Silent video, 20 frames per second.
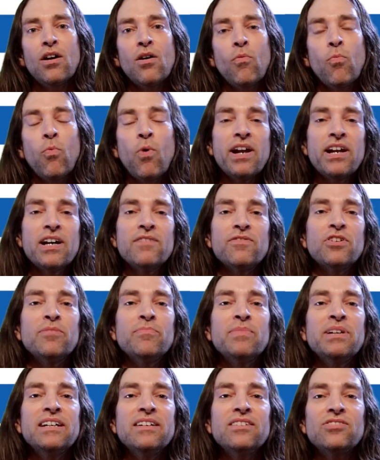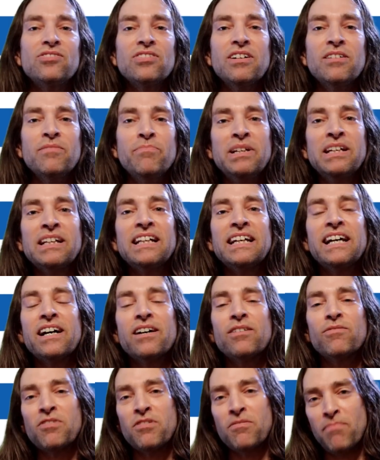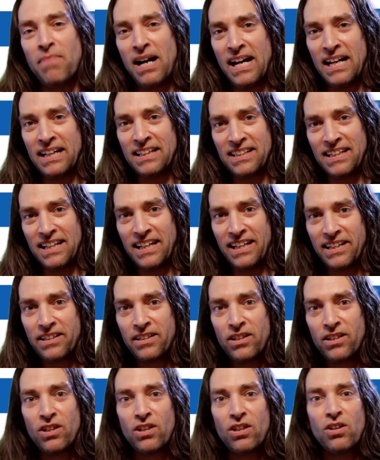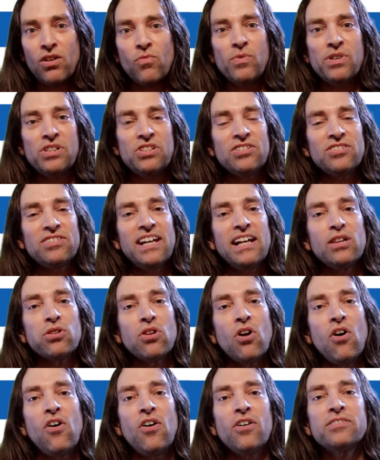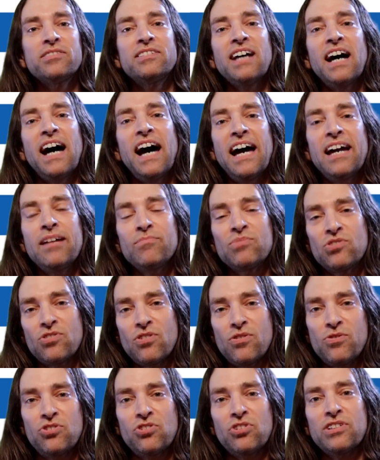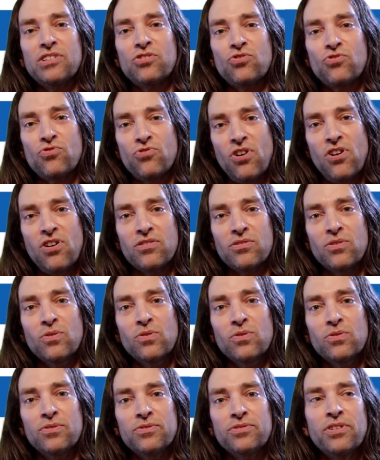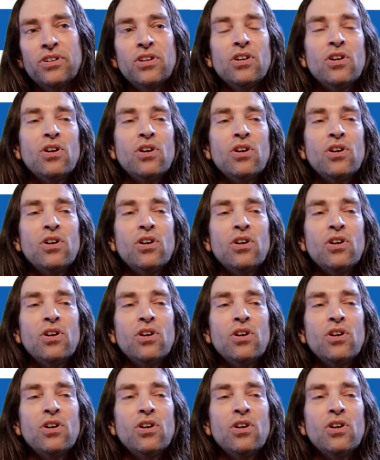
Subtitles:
One of them is Emilia-Romagna, which is a long-time socialist stronghold.